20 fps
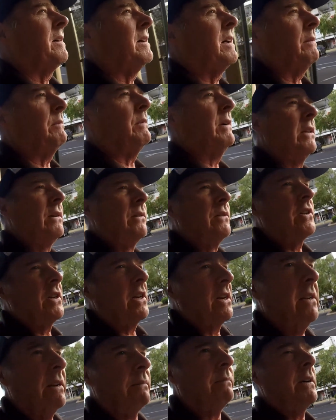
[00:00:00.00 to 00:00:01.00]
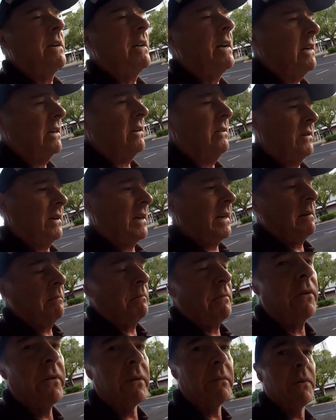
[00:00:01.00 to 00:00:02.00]
and we're losing it every day because we're
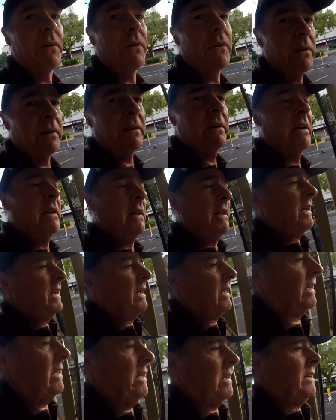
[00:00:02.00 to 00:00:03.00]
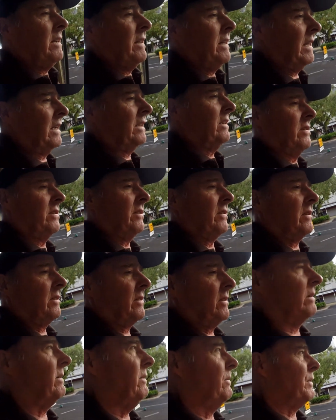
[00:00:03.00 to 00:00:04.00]
getting more and more into
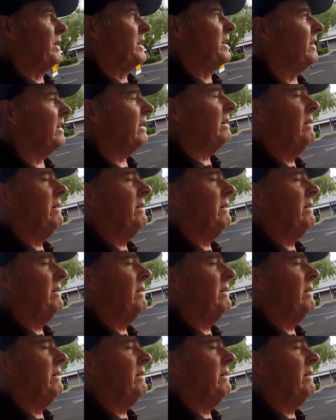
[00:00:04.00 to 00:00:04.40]
winter,